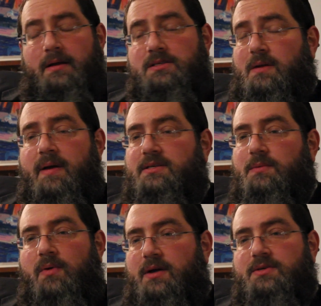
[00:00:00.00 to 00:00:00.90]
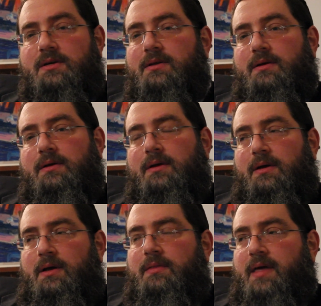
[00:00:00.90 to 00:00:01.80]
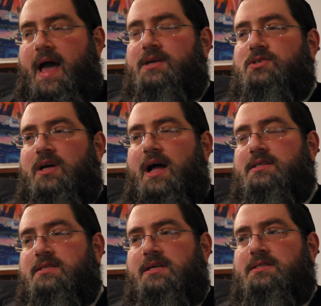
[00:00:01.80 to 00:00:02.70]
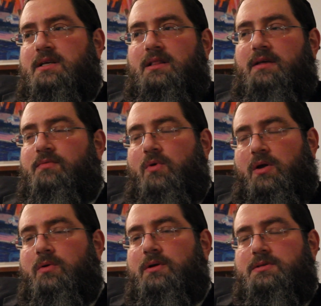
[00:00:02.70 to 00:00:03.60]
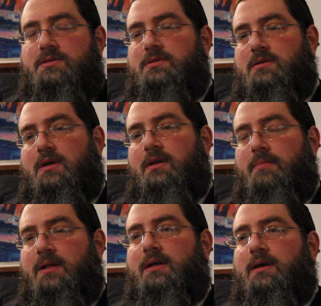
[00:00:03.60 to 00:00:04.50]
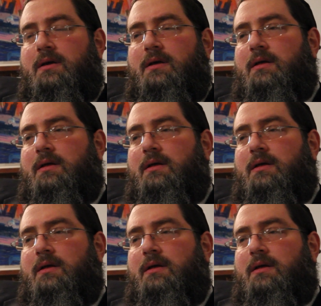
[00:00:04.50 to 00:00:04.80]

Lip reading: It's an amazing project. They actually got 60 live-work units in the building